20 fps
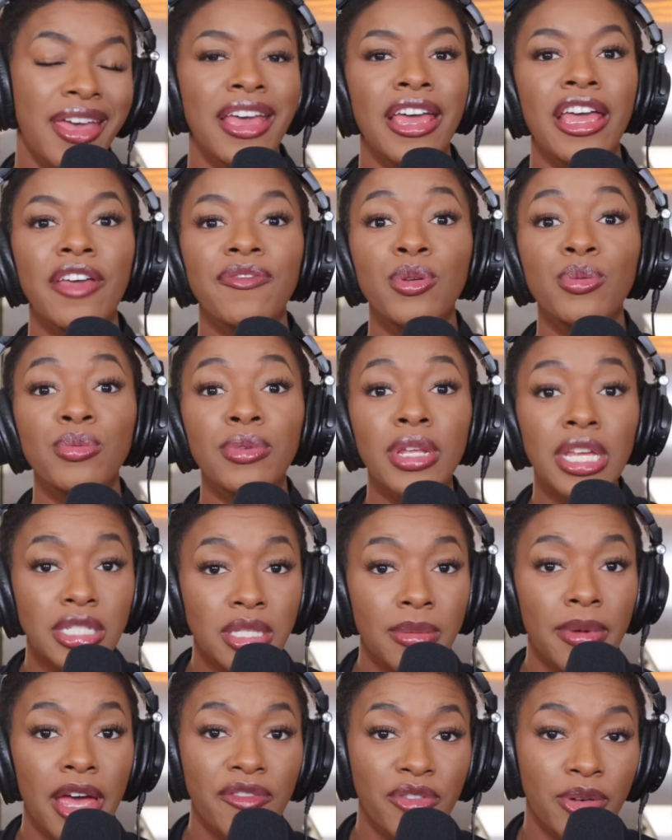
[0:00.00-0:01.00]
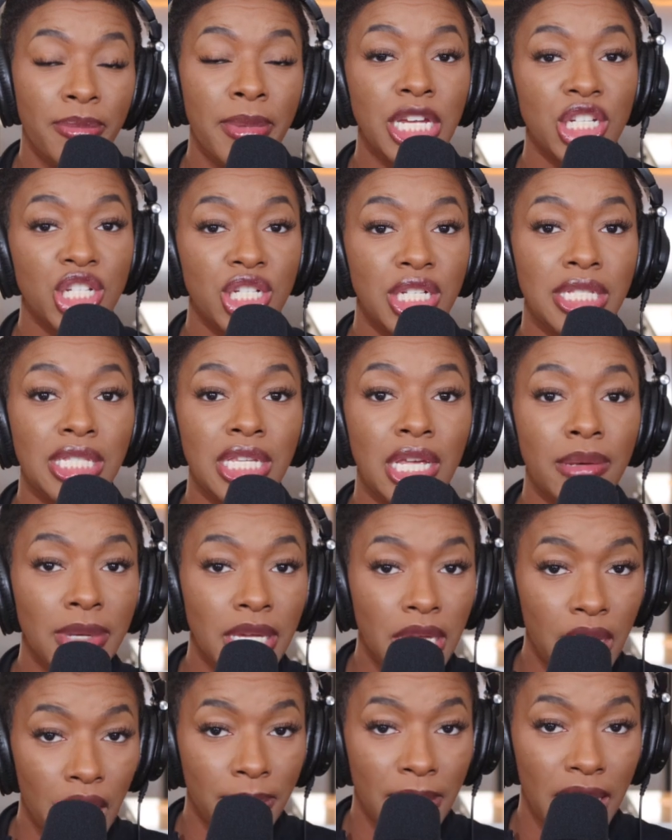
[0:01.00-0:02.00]
if you need some affirmations, hit
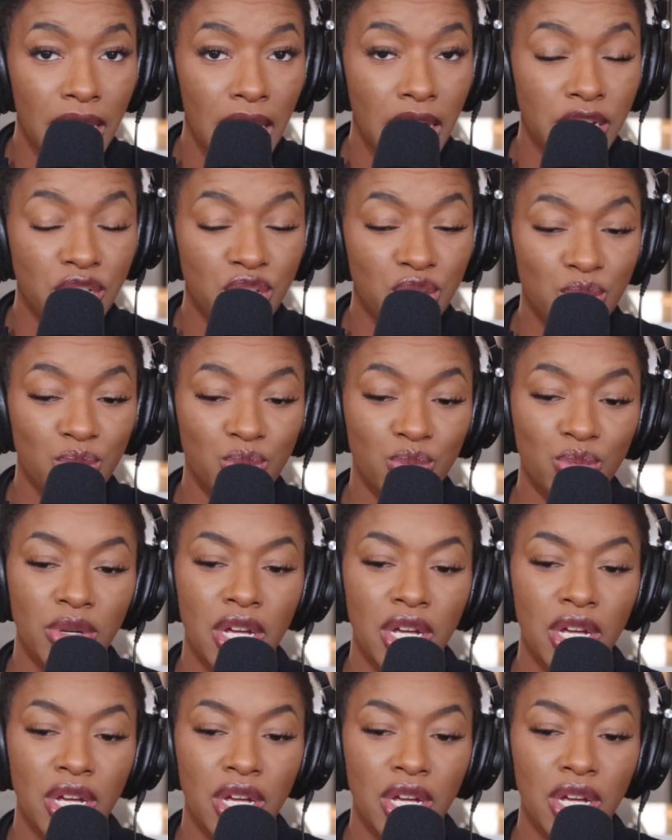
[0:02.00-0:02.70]
me up. I got you.